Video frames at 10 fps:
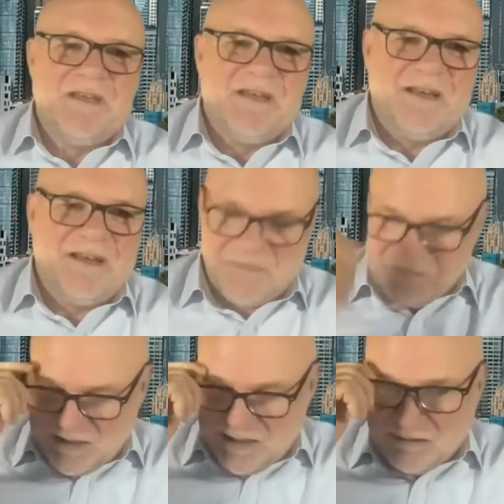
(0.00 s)

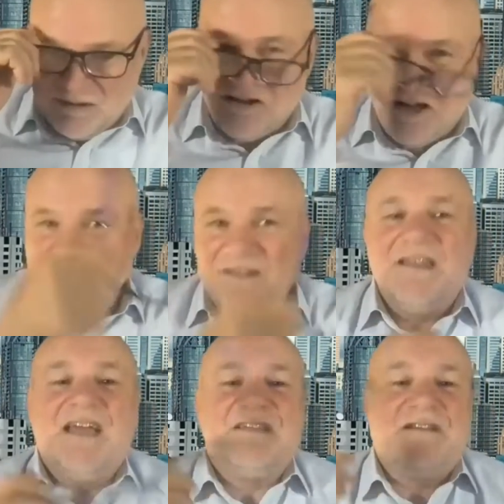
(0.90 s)
In
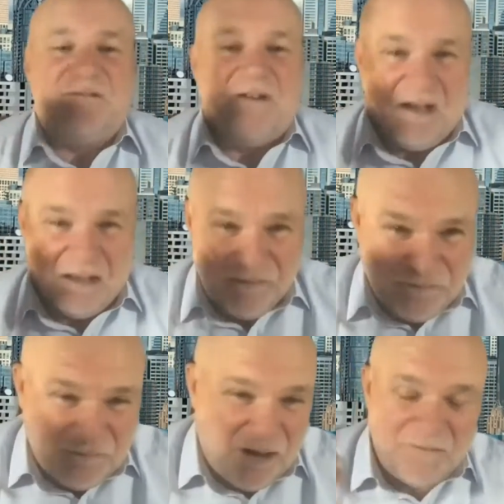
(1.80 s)

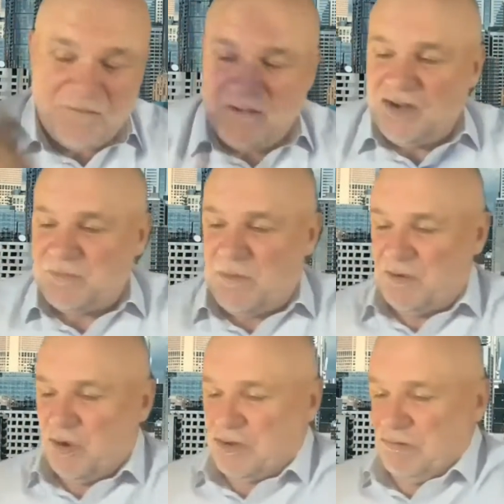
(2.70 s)
1985, I finished my
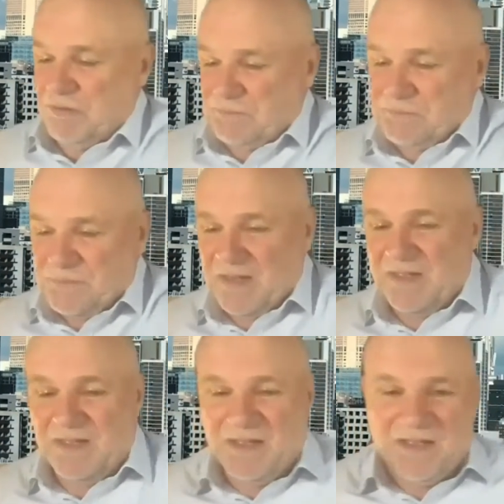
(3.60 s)
doctorate,
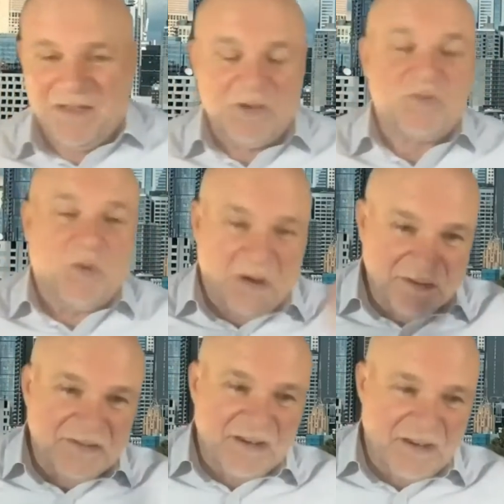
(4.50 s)
which
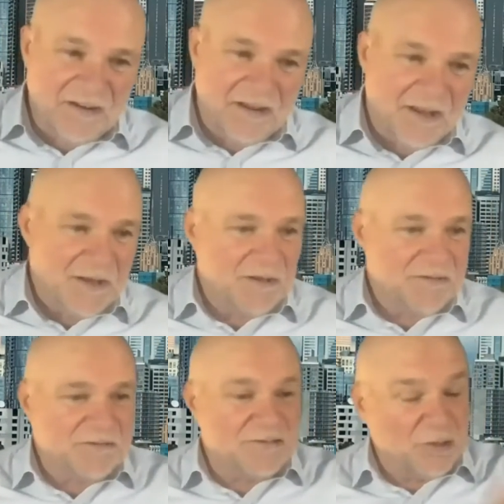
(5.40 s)
was in
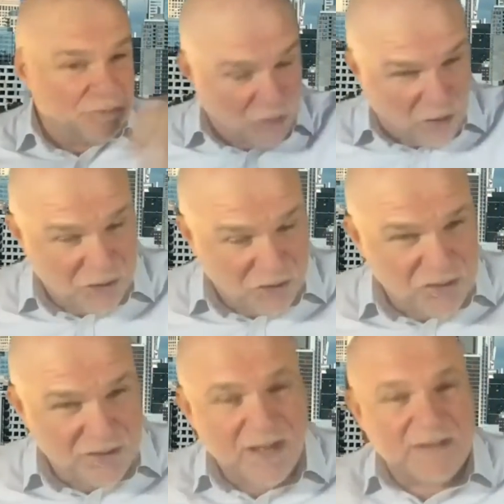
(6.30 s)

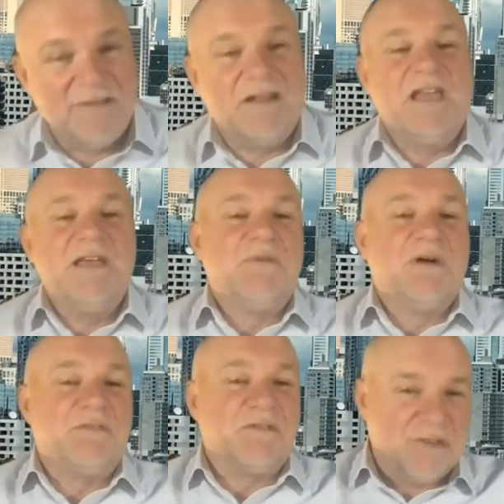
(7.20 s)
sociology technically,
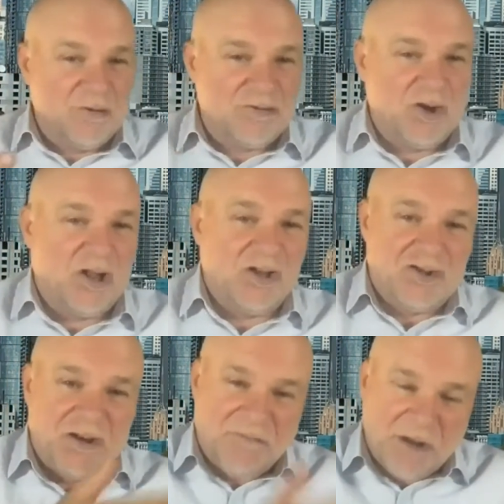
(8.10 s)
but the
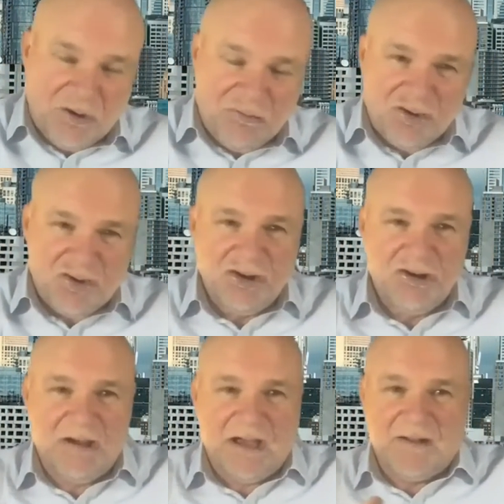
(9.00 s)
sociology of
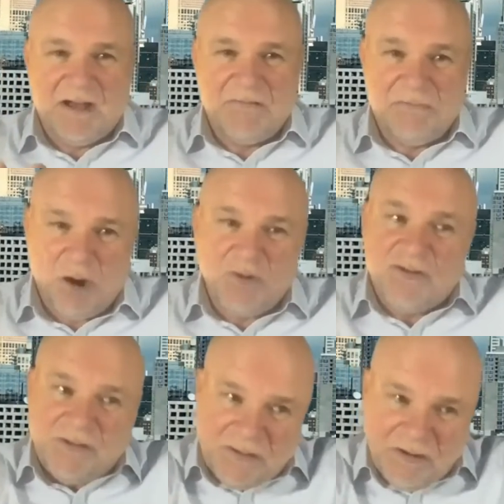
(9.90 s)
literature, and I wrote
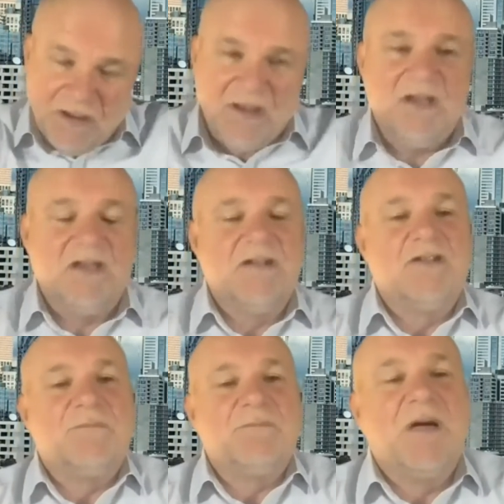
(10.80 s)
it in a
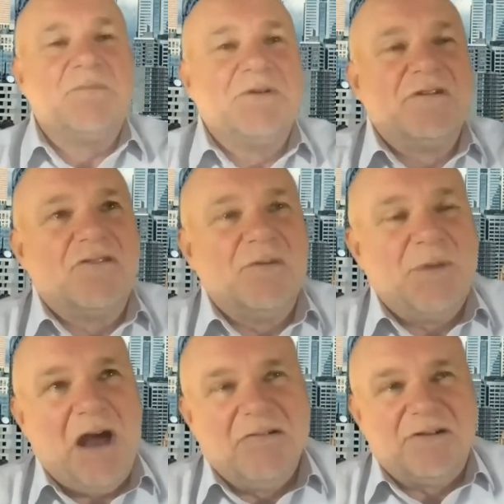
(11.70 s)
department of
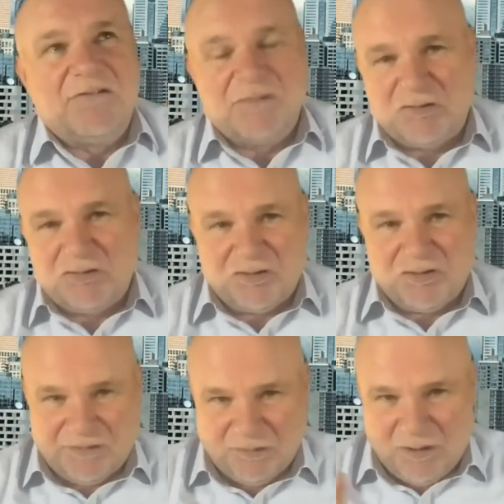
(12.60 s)
comparative
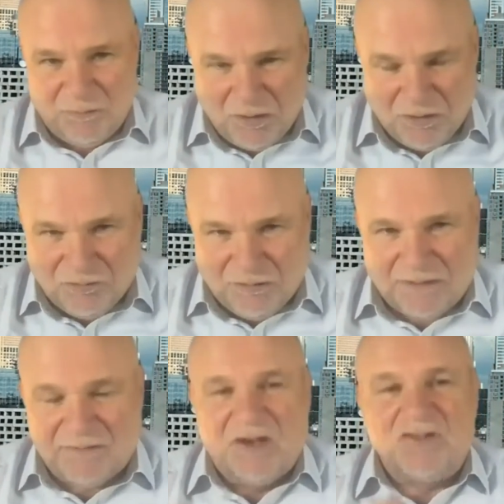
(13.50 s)
literature. So I'm not a
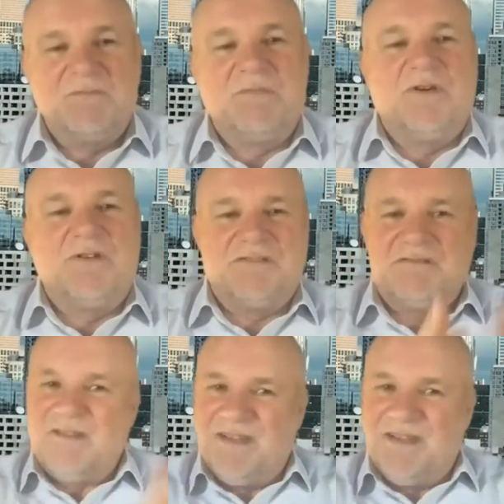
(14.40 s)
translation person